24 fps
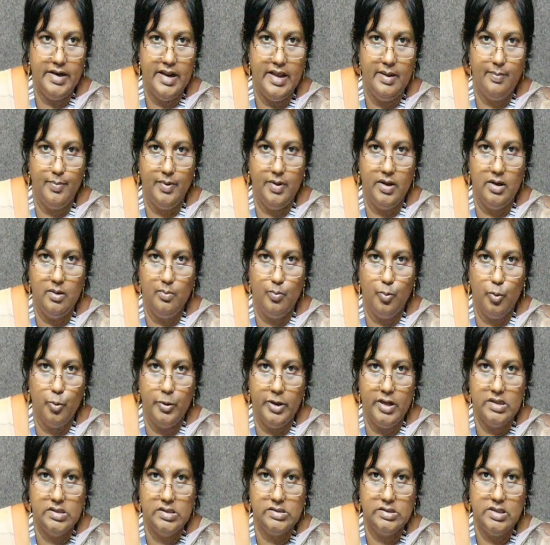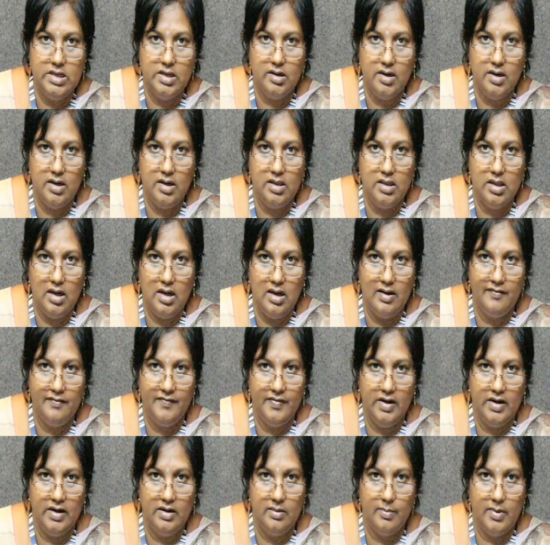tape input is here in the
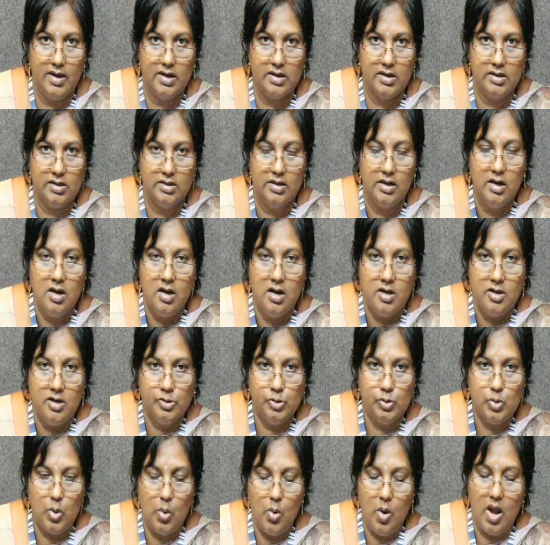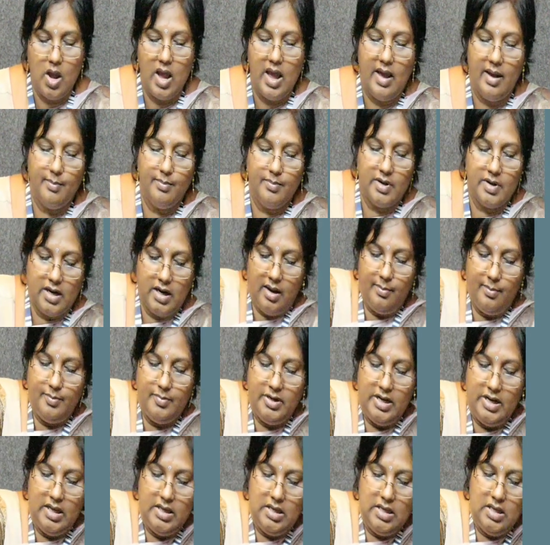left hand marker. So I'm
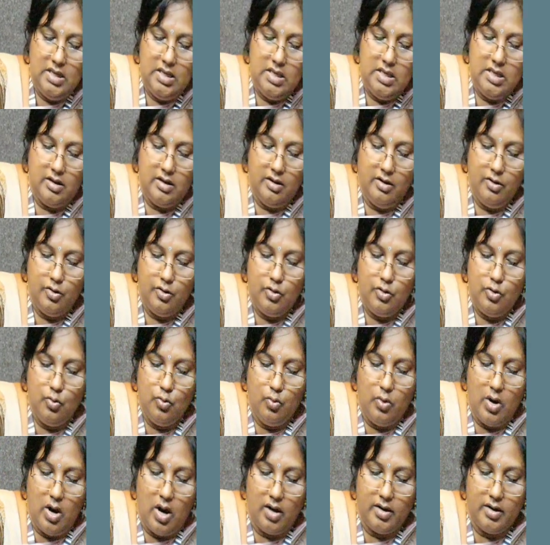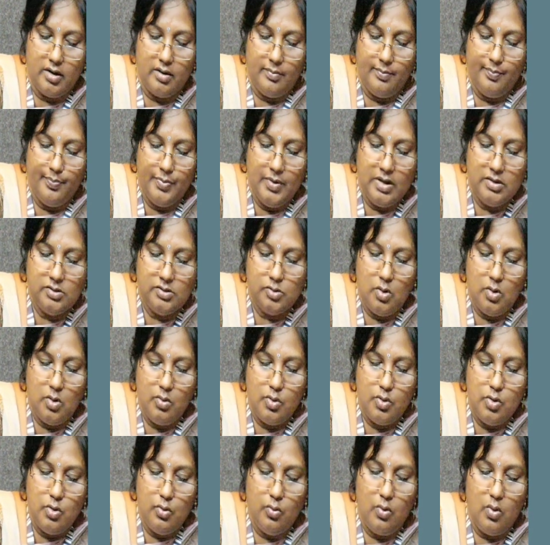taking here Q0. So
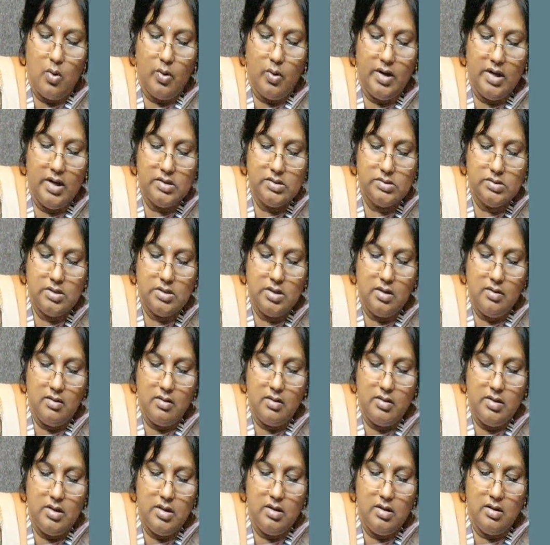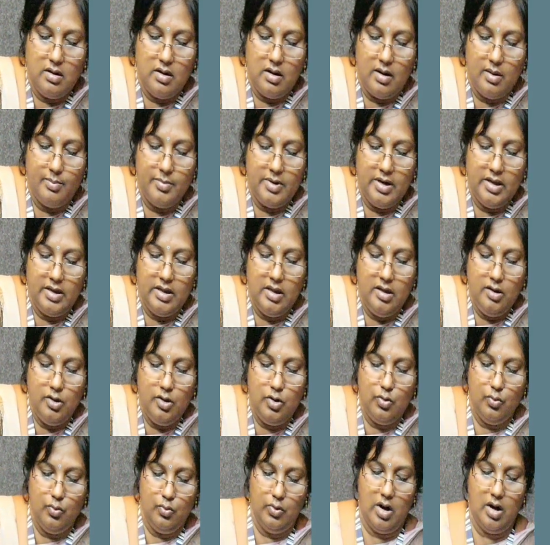Q0 is the, here I am taking
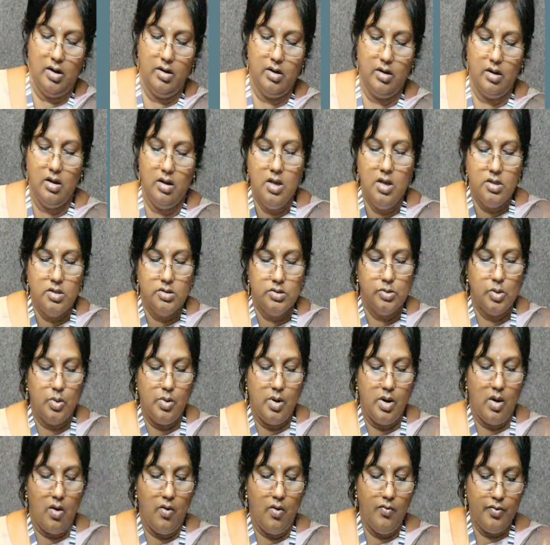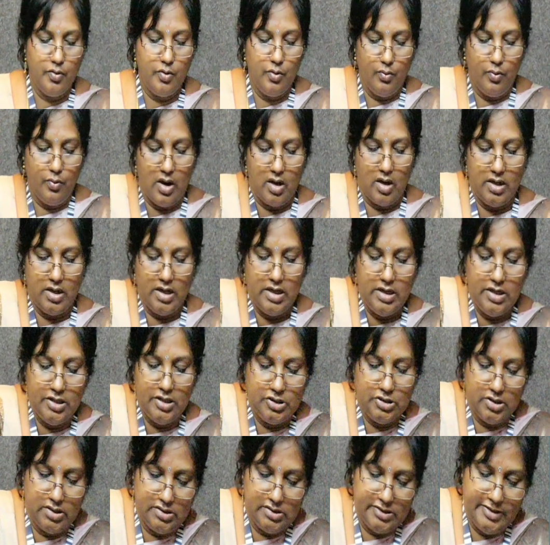Q0. So now Q0
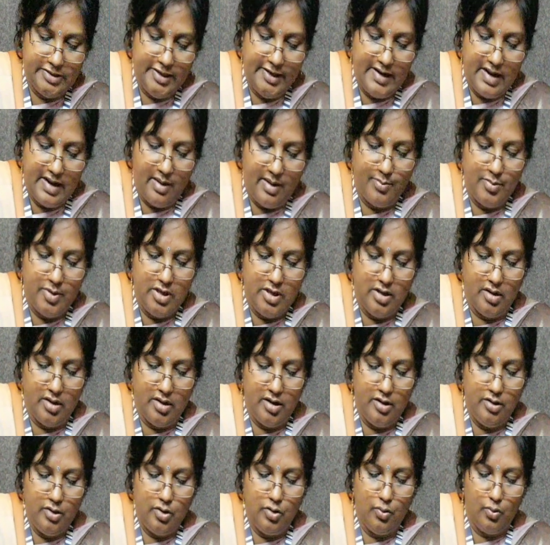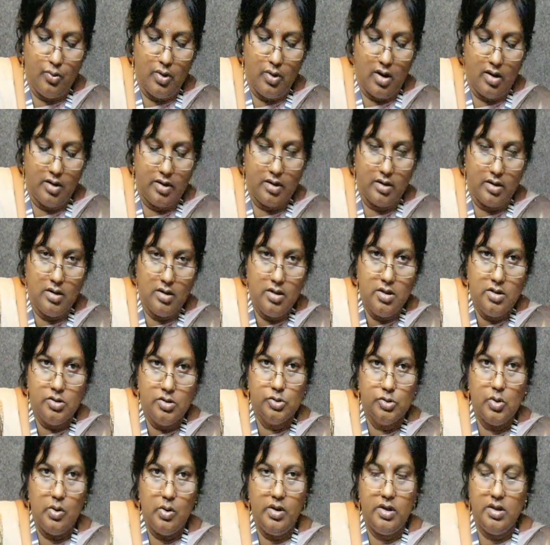initial state, I am here in Q0.
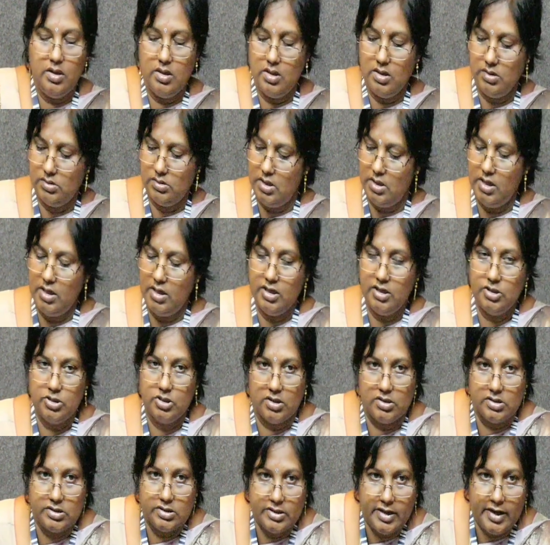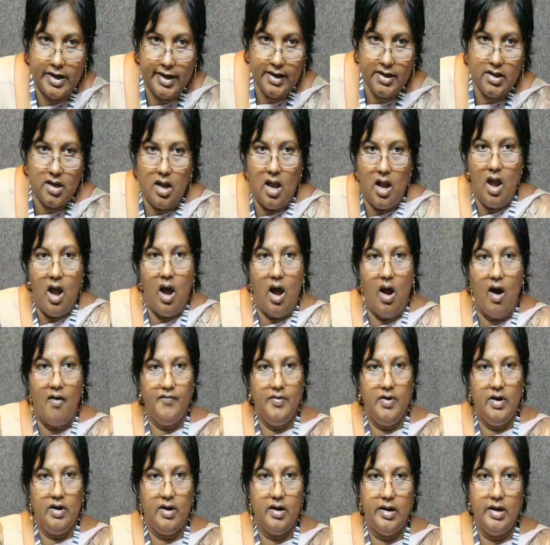So in this initial state,
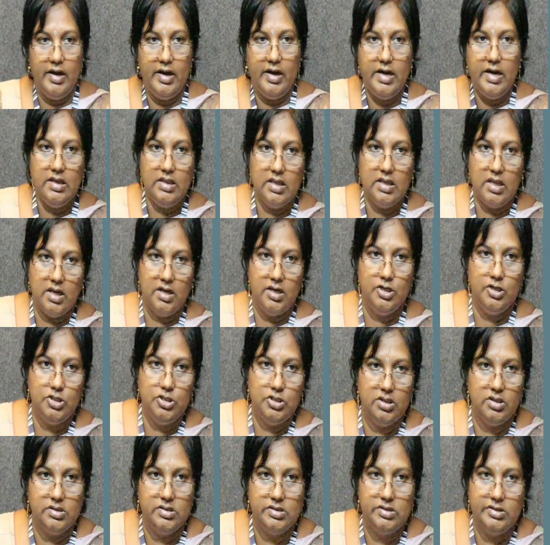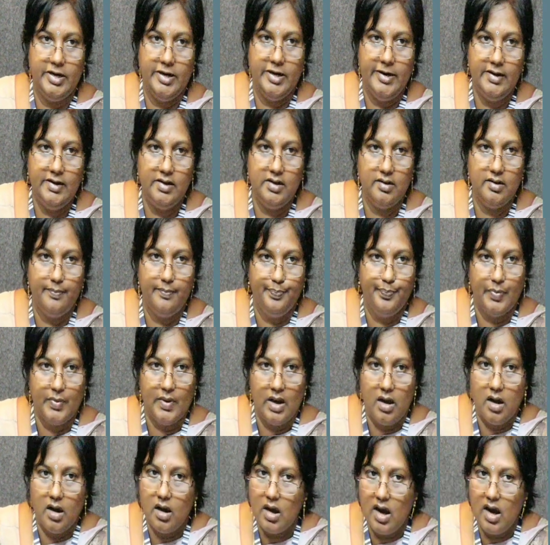after reading the initial state,
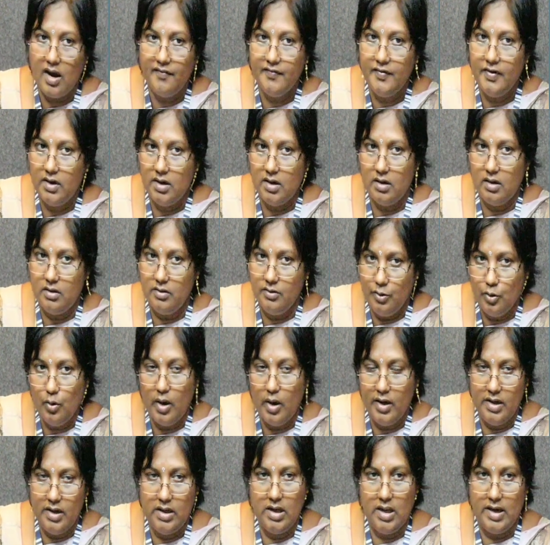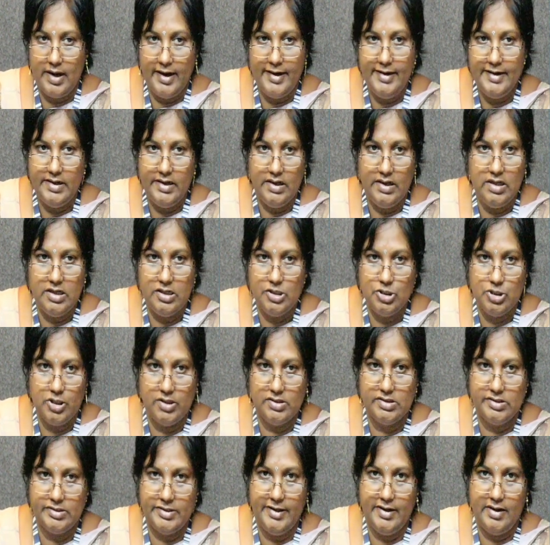after you are in the right initial
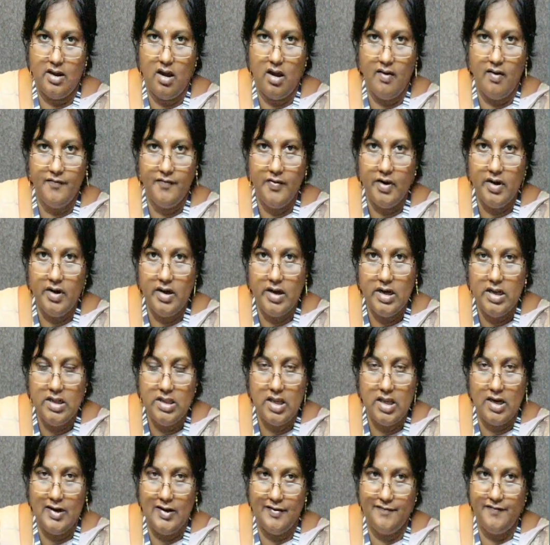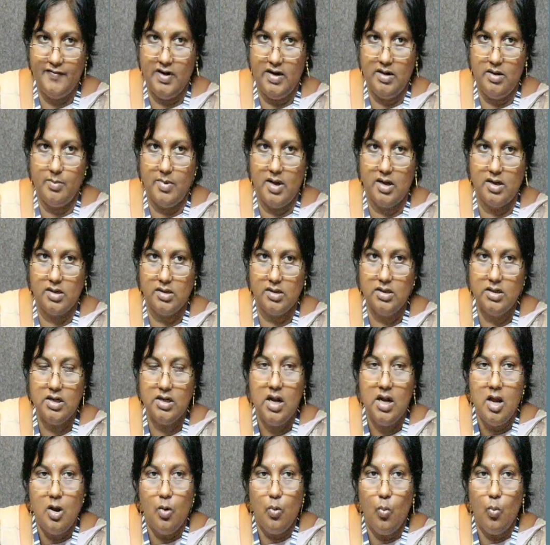state, after reading the left hand marker,
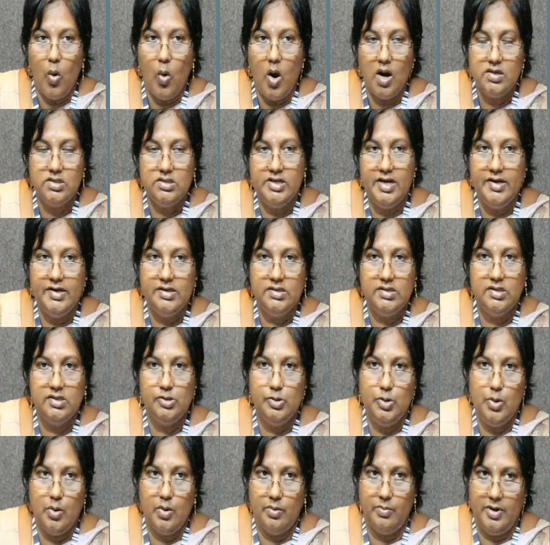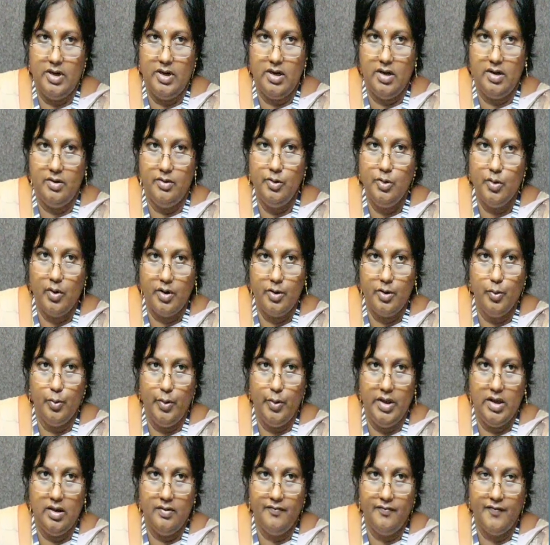what changes you are
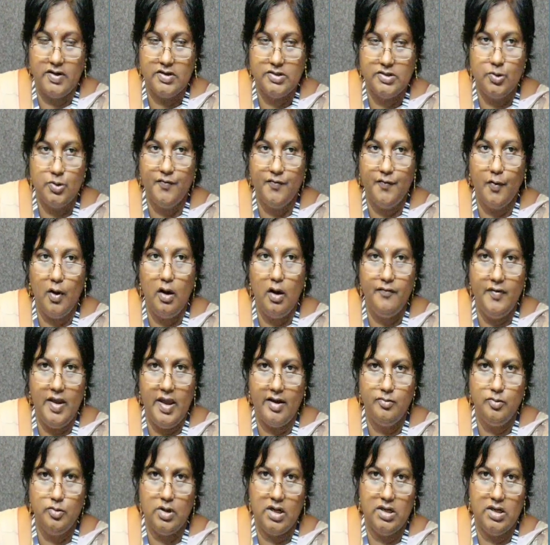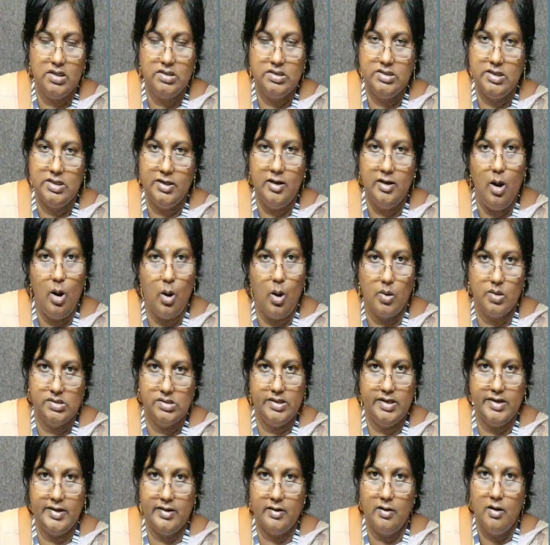doing? First of all, we have to understand the
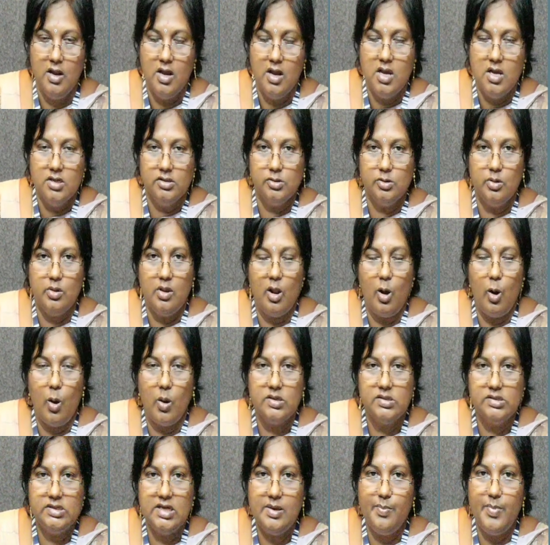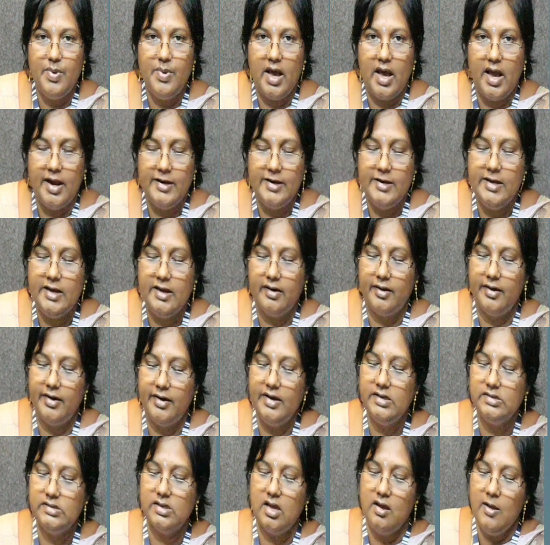logic. So the logic behind here
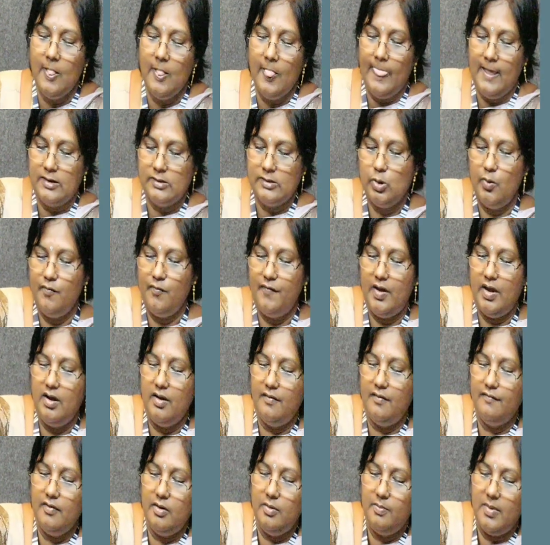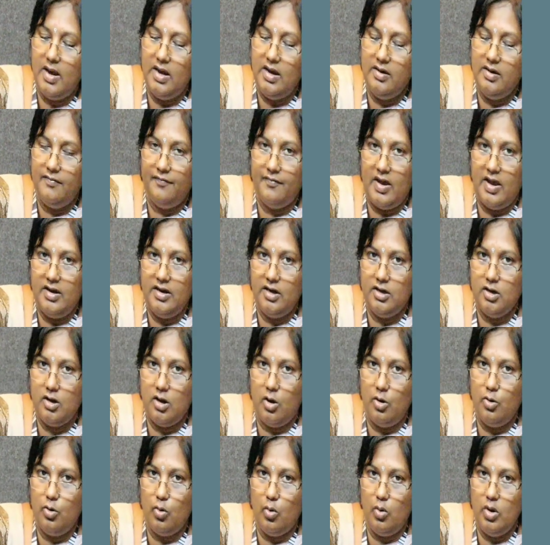is, so whenever my finite
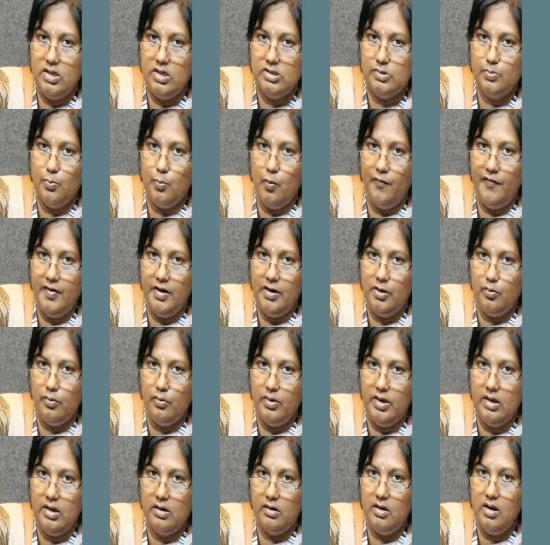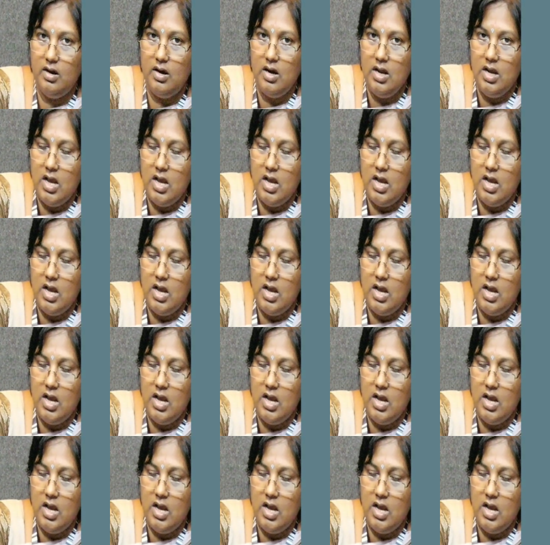control is moving to here,